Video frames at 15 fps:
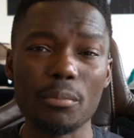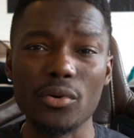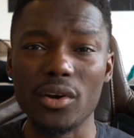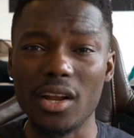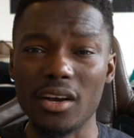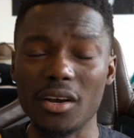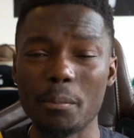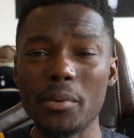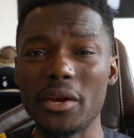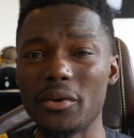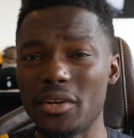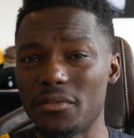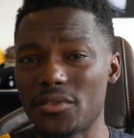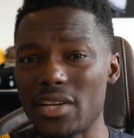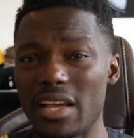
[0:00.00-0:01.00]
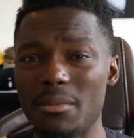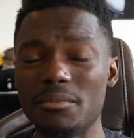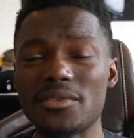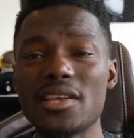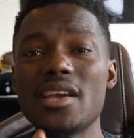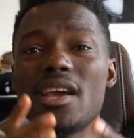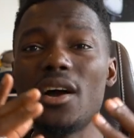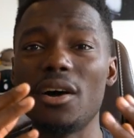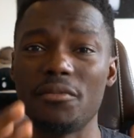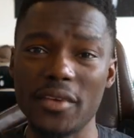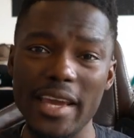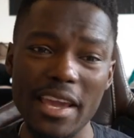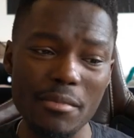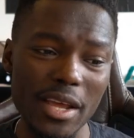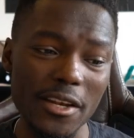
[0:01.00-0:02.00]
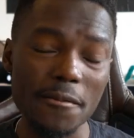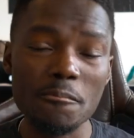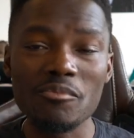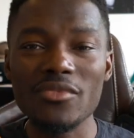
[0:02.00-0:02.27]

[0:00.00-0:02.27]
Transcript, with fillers: prolonged period of times of gaming.